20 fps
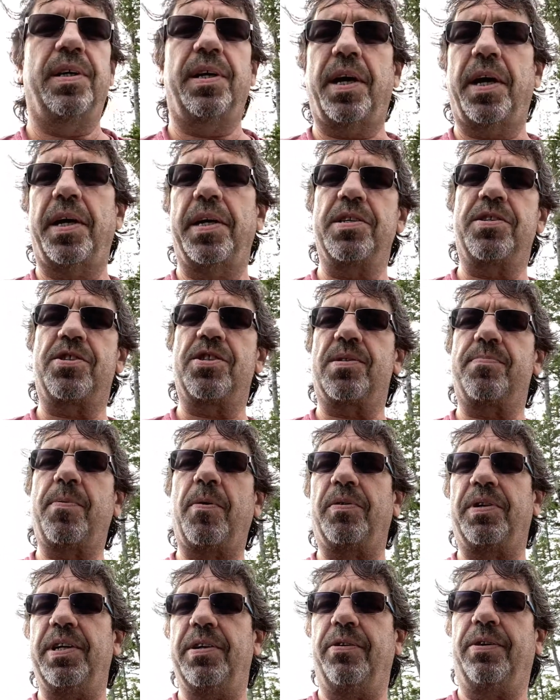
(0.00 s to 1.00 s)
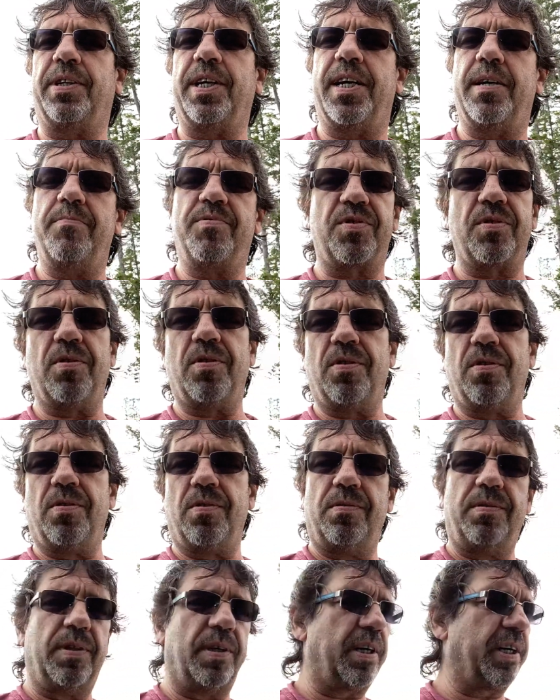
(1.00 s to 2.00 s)
And it's just about dinner time,
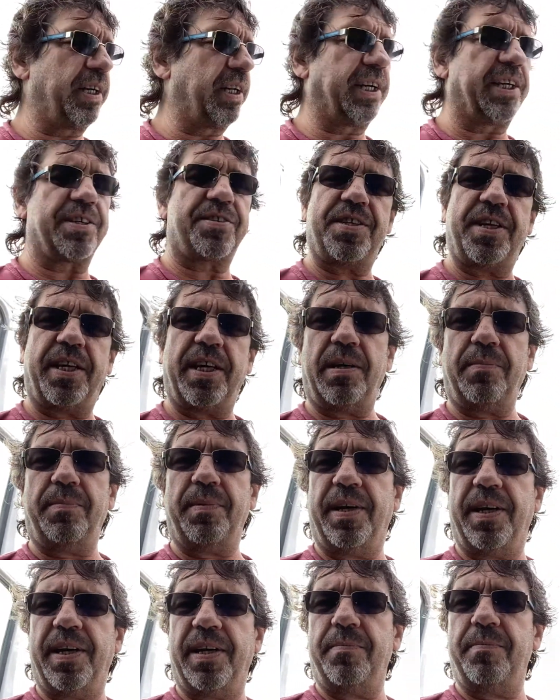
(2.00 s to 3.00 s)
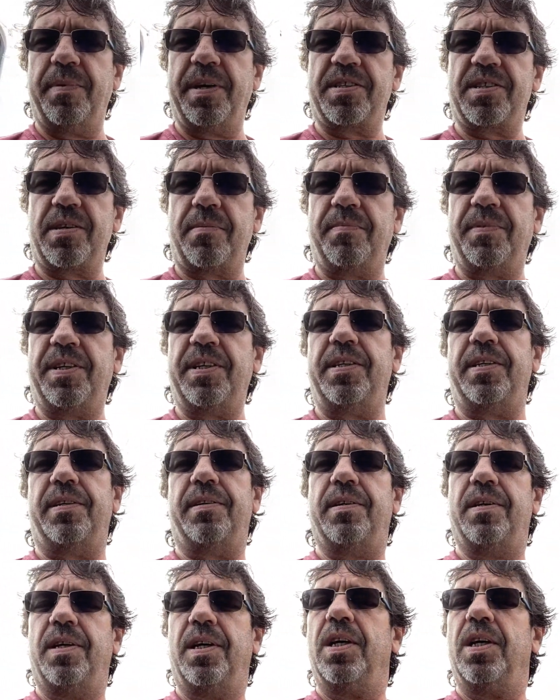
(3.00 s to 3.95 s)
so I'm going to get set up and make something to eat.